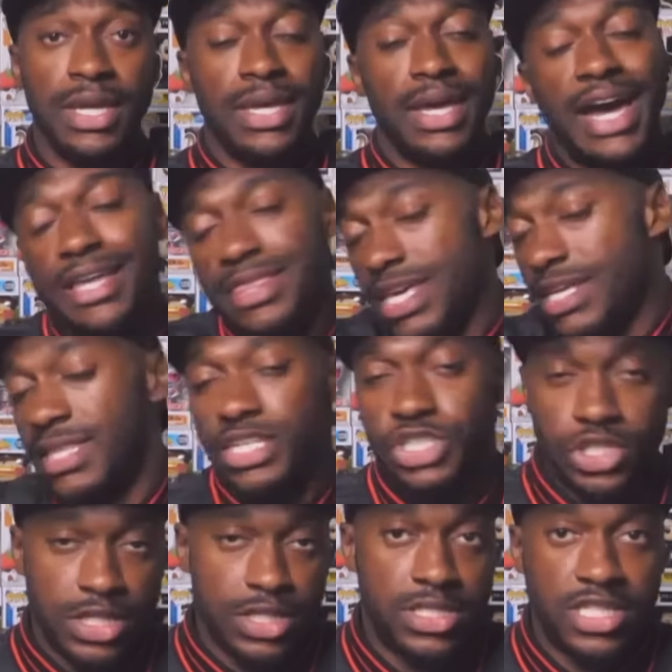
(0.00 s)
I think they should
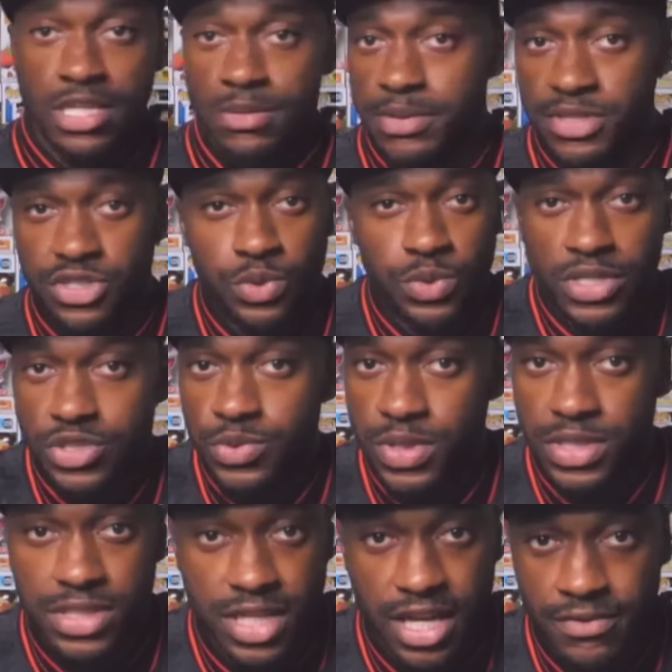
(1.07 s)
extend into
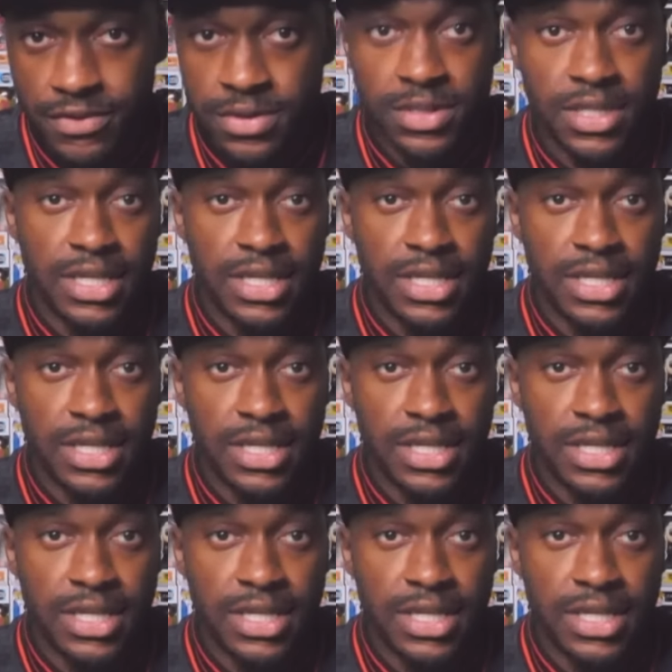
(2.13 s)
2027.